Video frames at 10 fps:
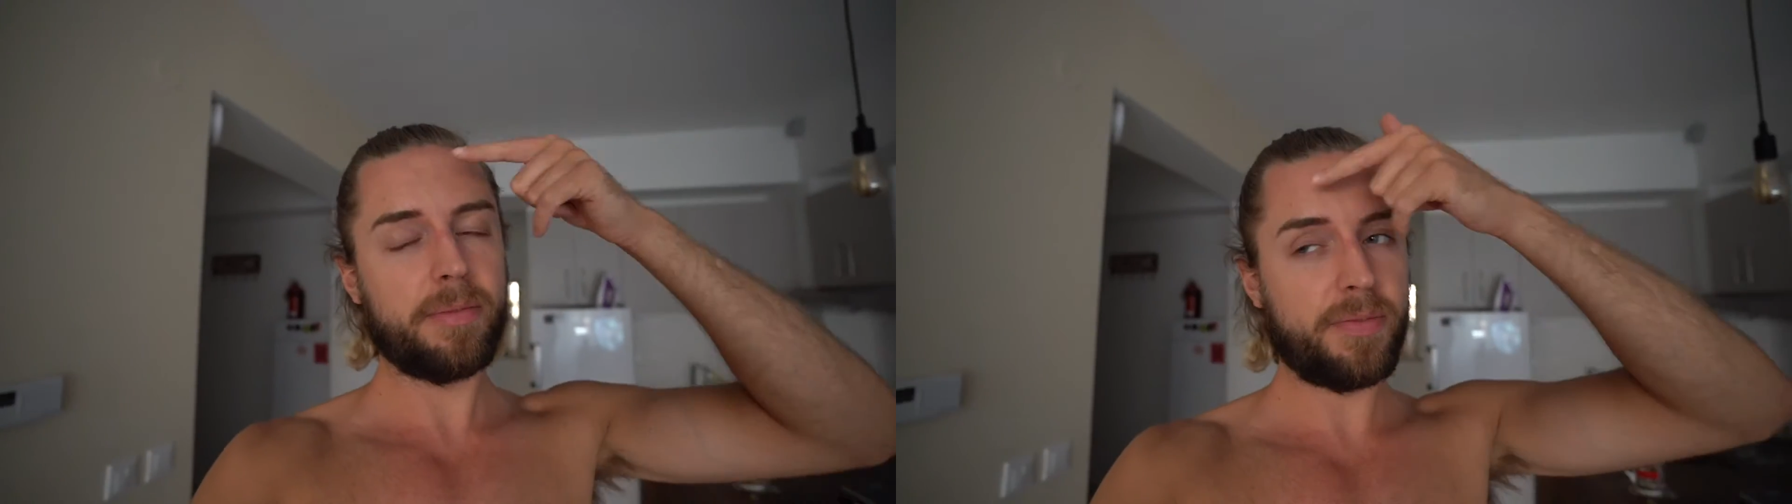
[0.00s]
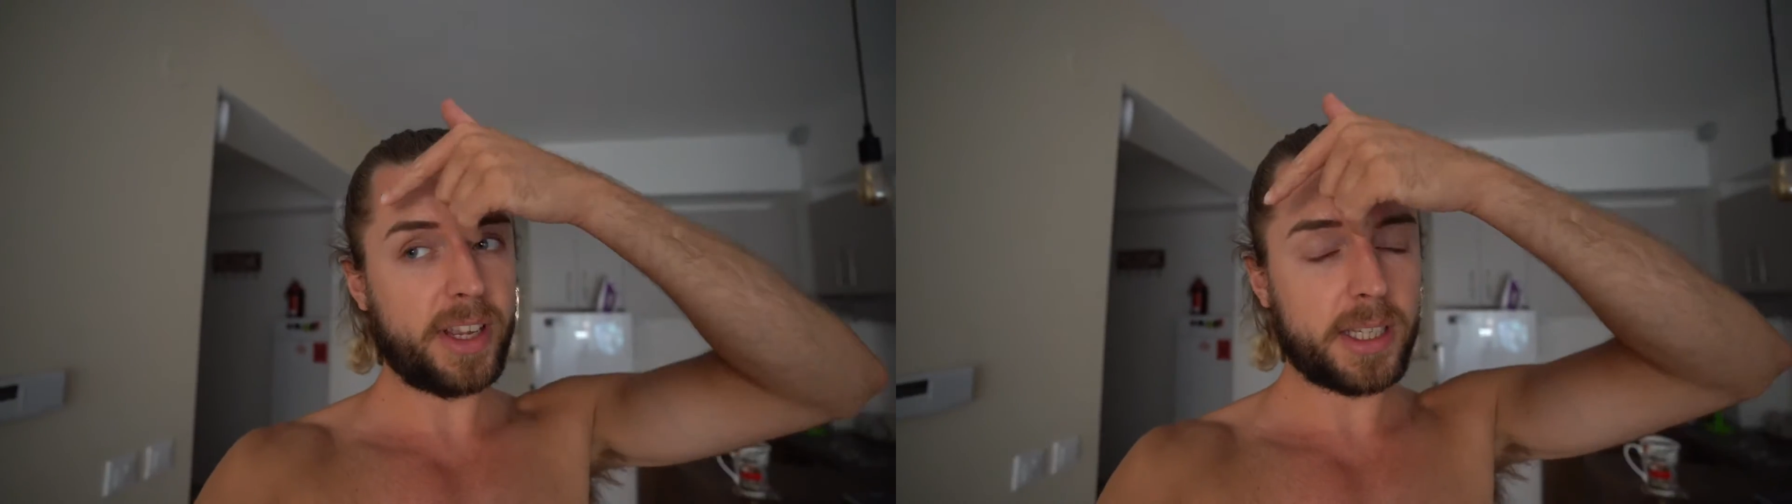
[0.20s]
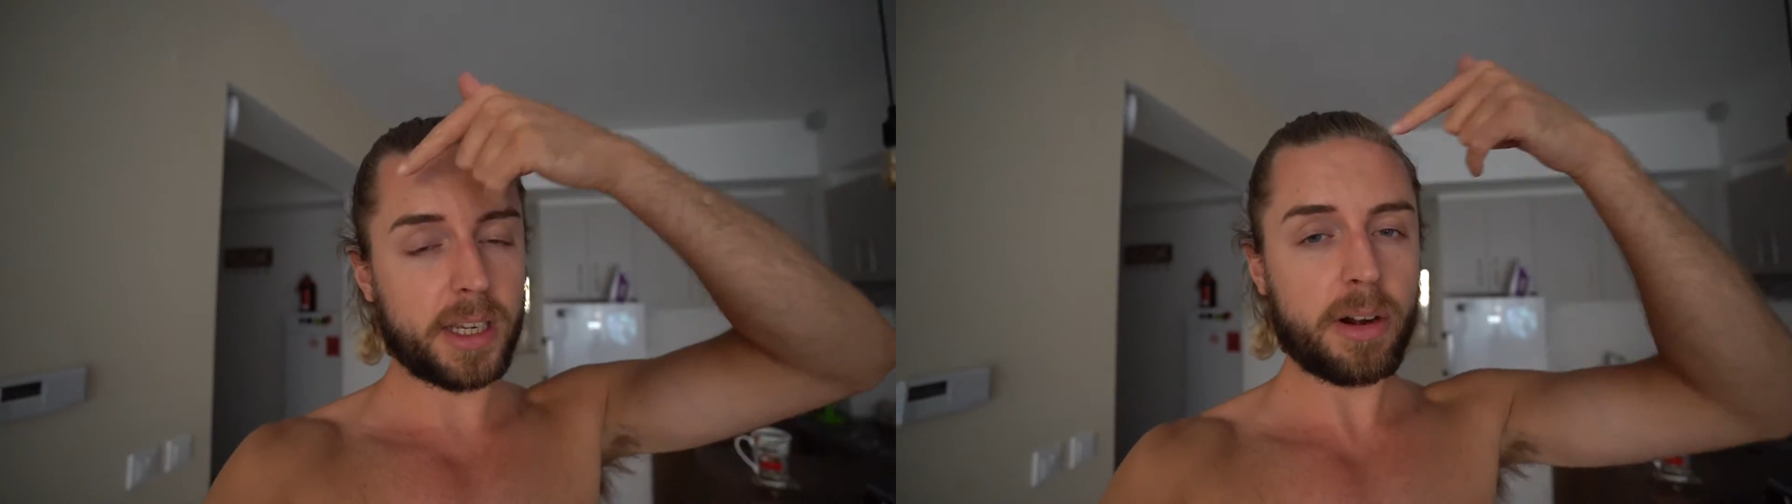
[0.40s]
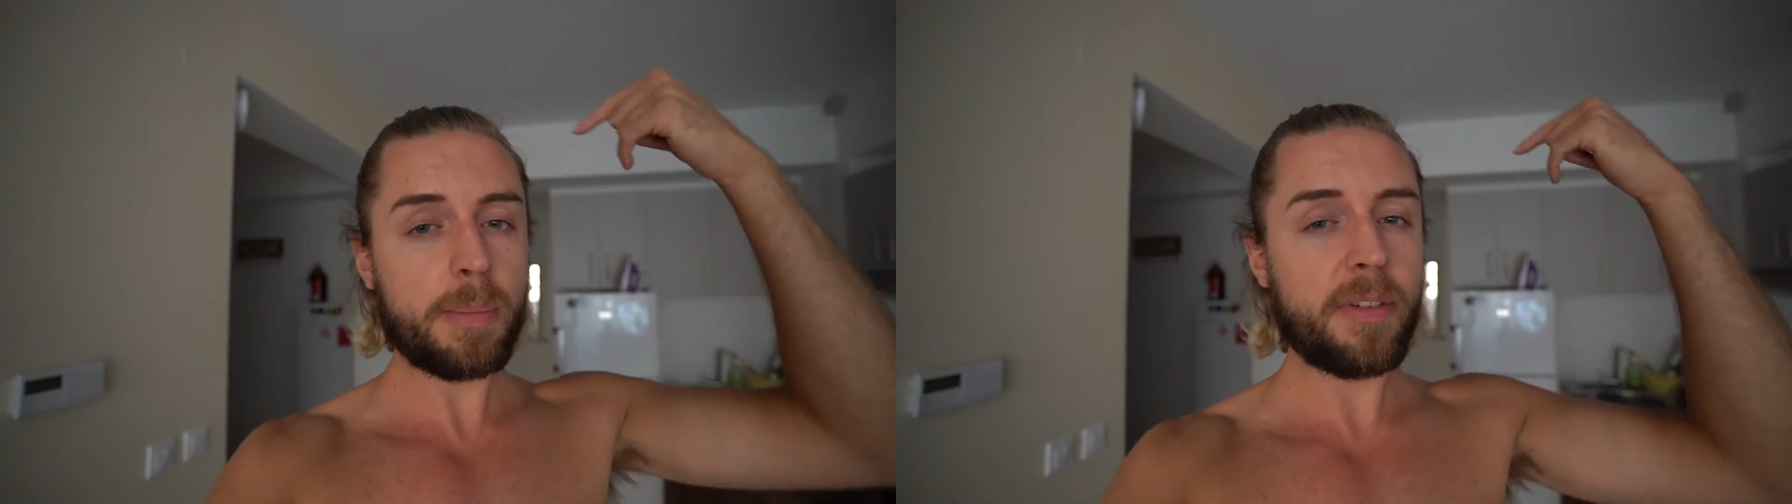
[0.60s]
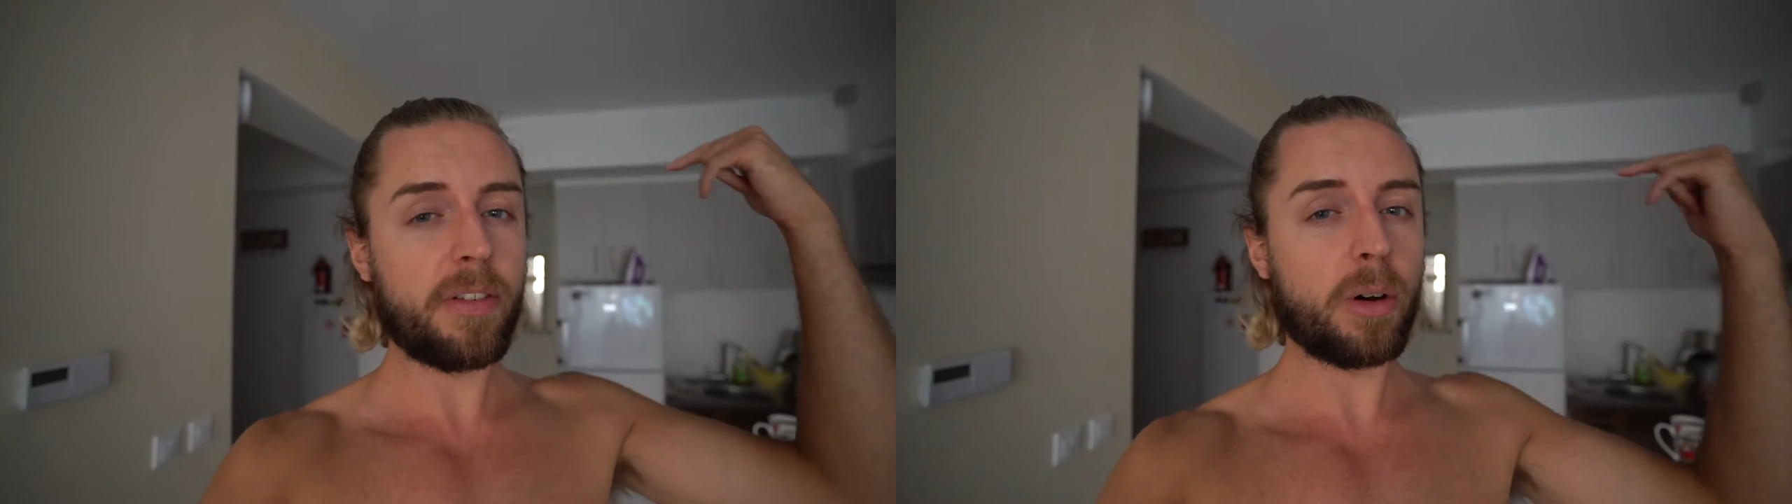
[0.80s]
face
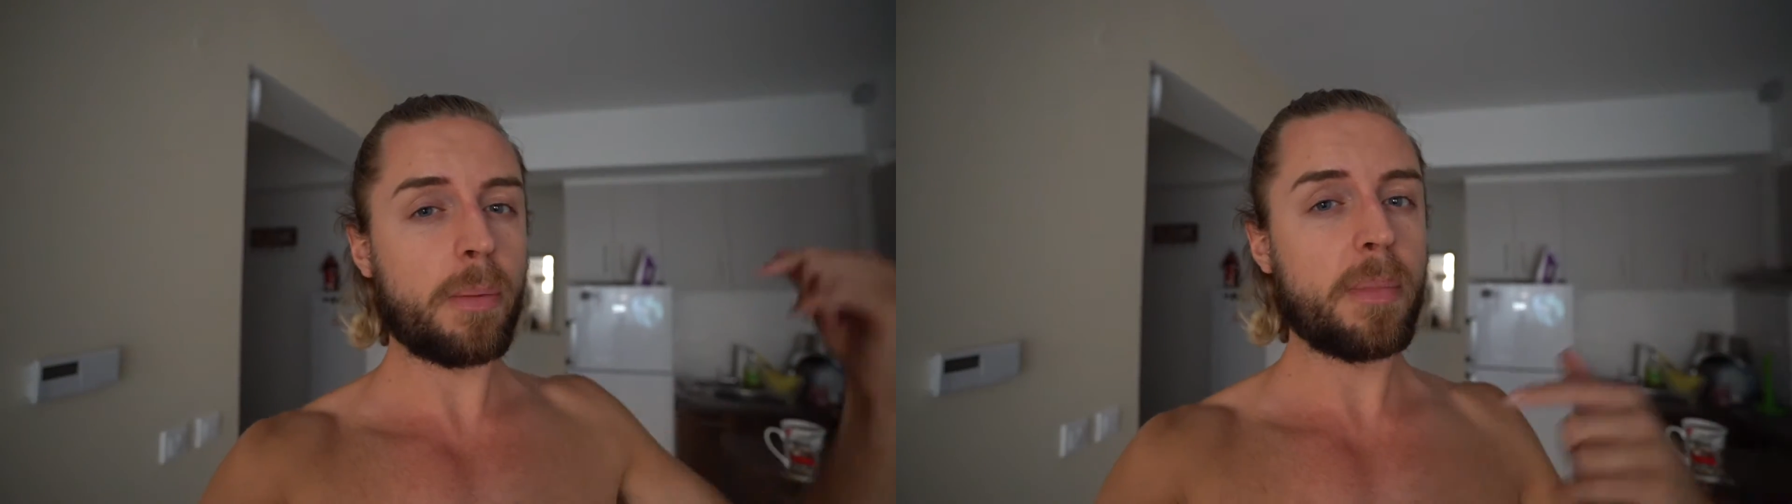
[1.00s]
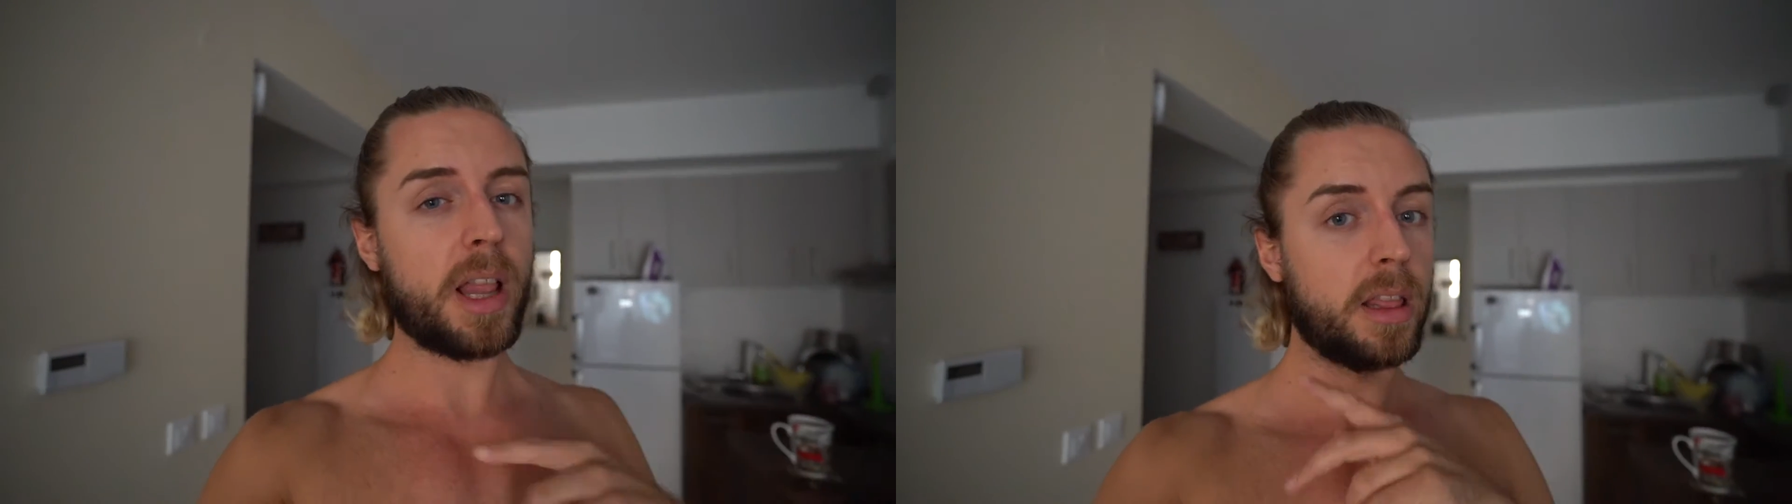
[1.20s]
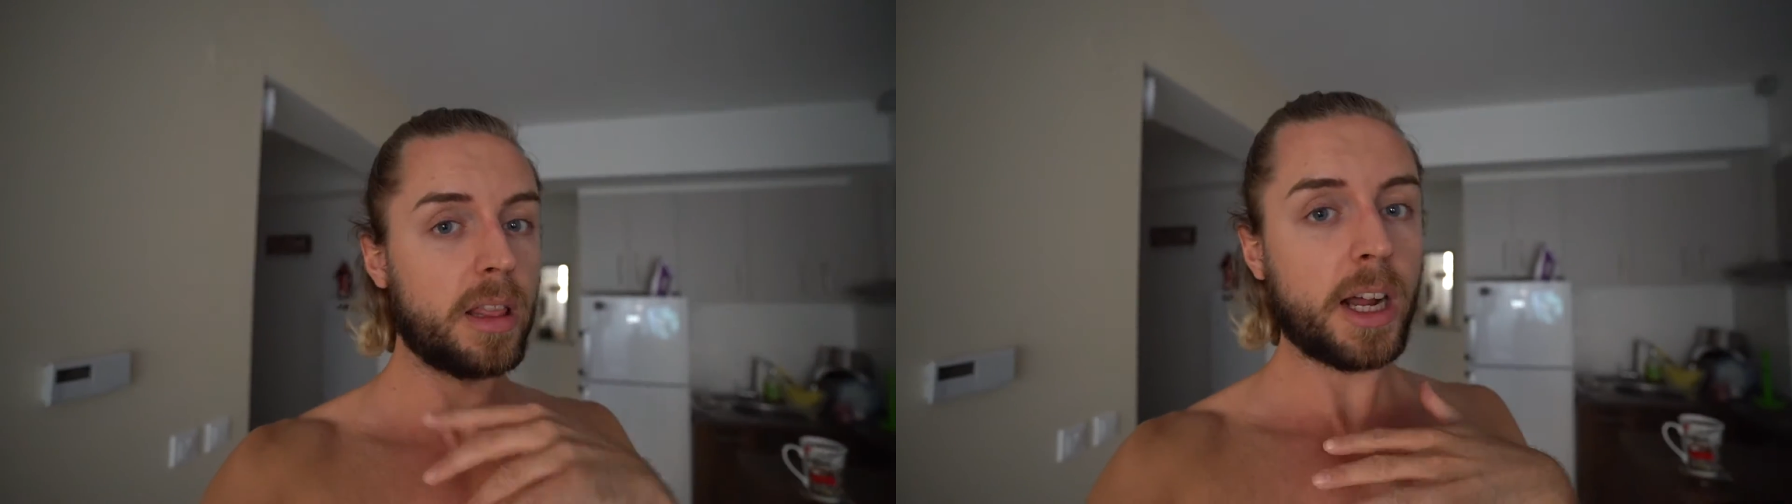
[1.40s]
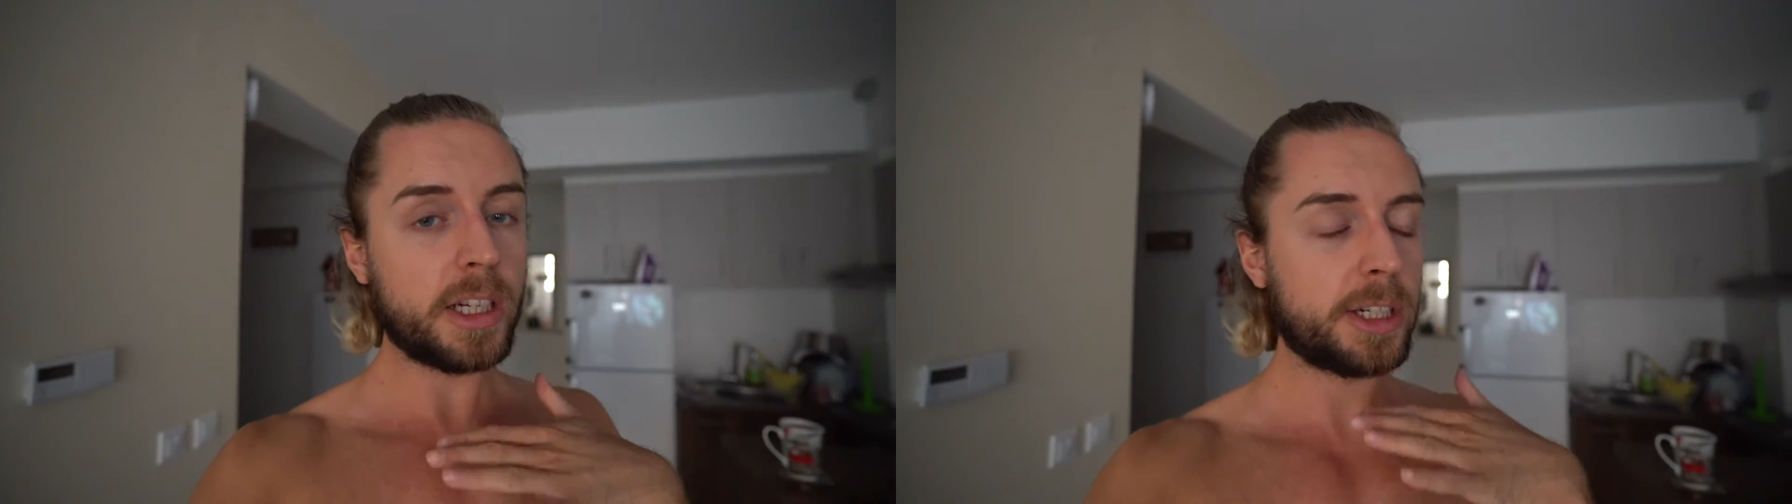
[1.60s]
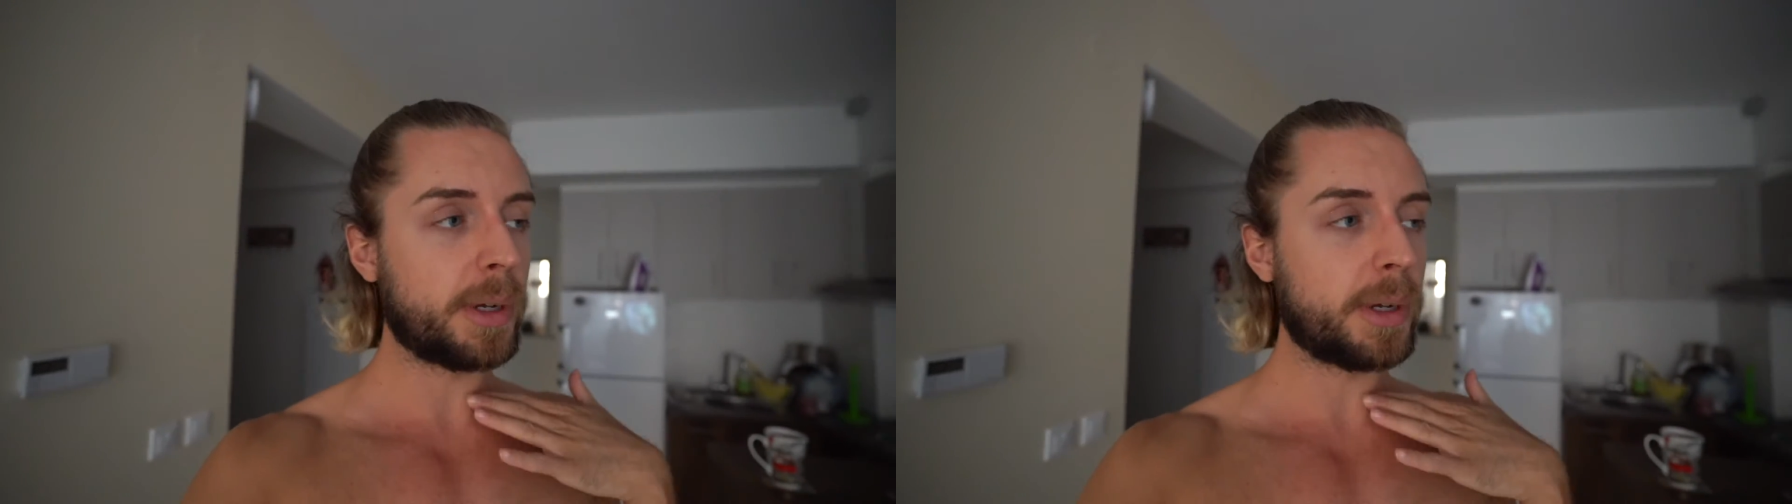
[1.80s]
serum from Lush